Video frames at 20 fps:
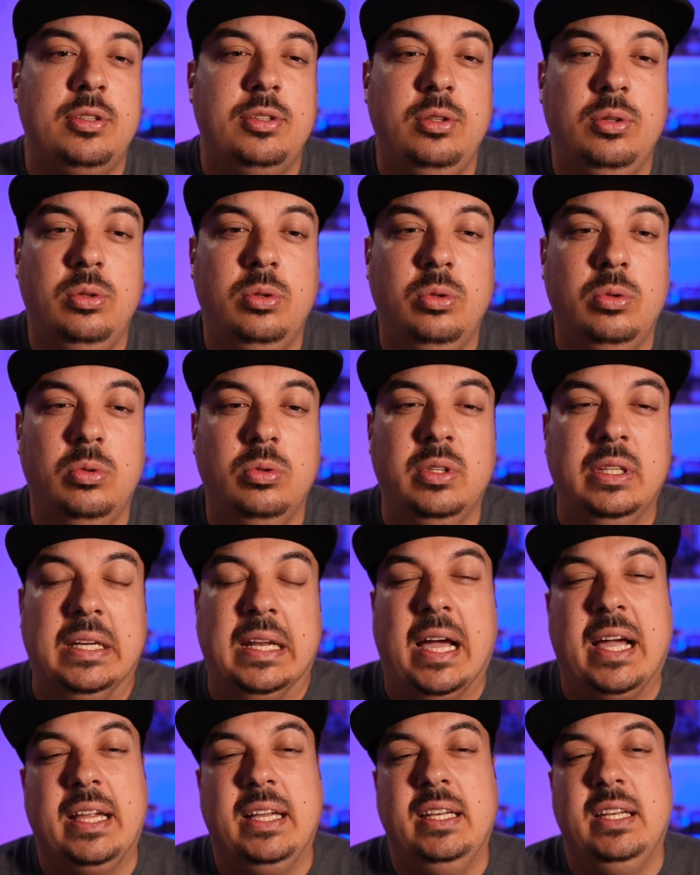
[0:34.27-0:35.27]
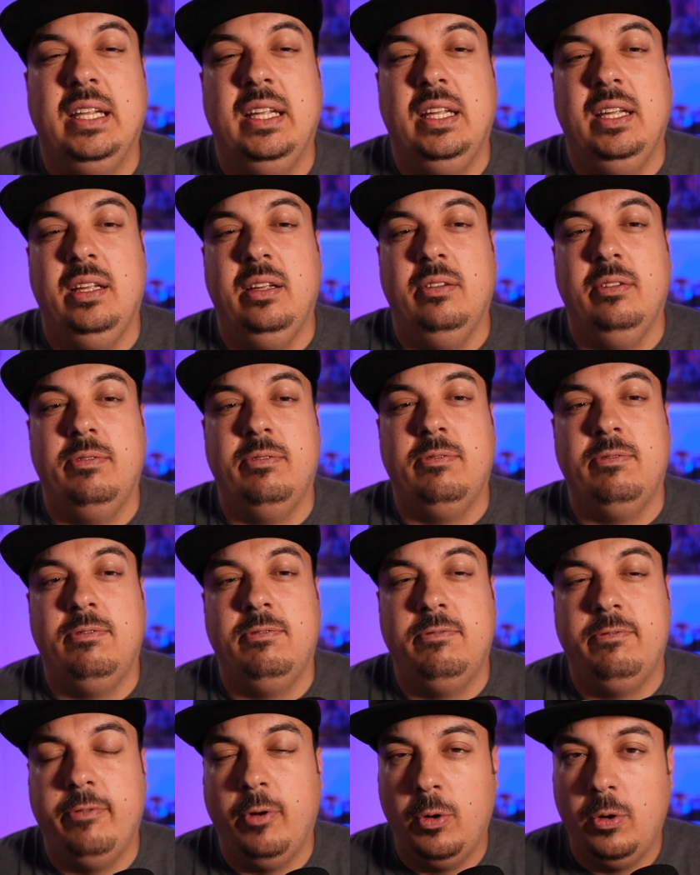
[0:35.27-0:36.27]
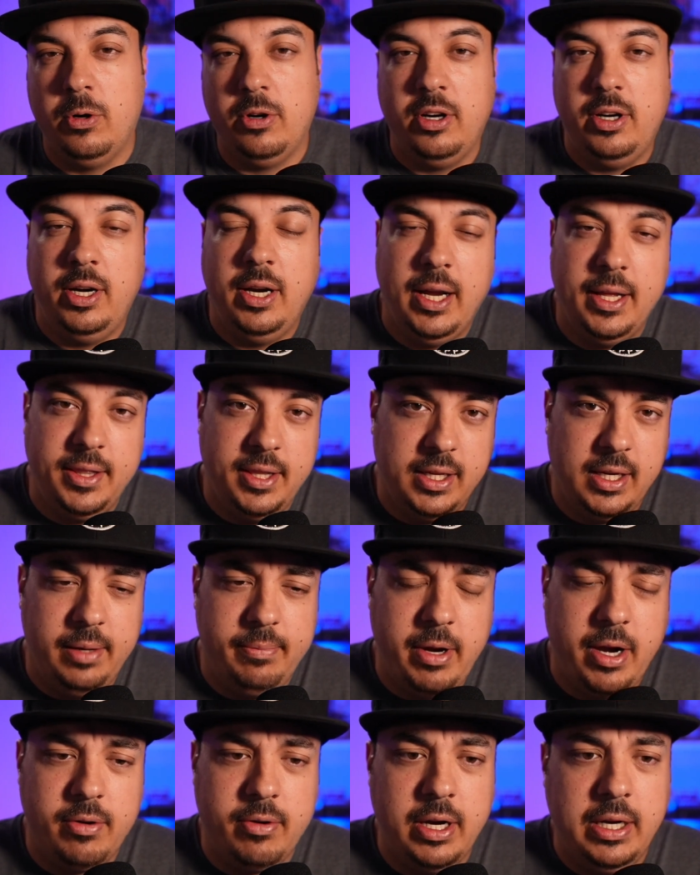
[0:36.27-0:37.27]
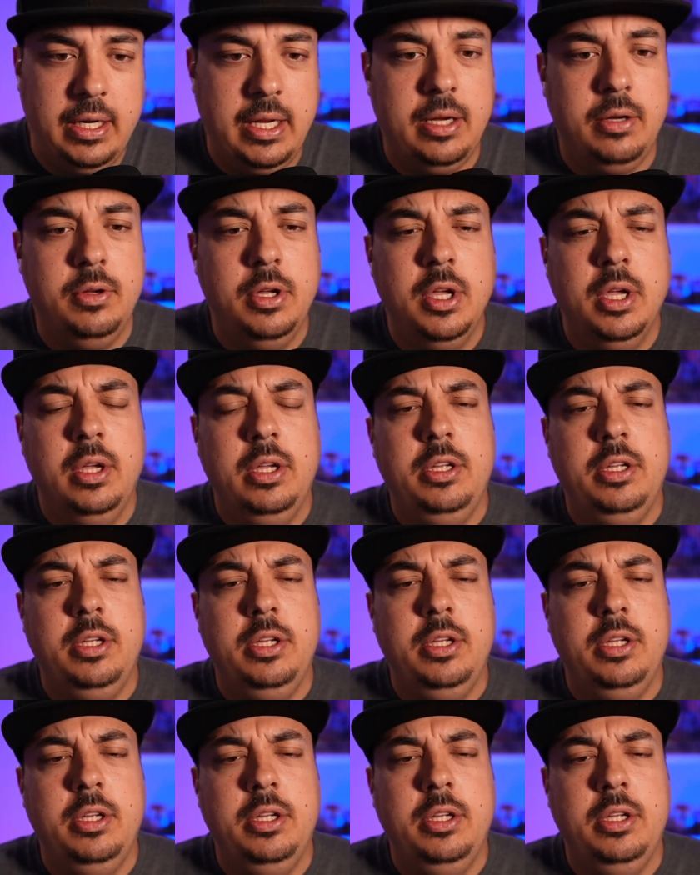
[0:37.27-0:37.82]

to 94, I think I'm at right now,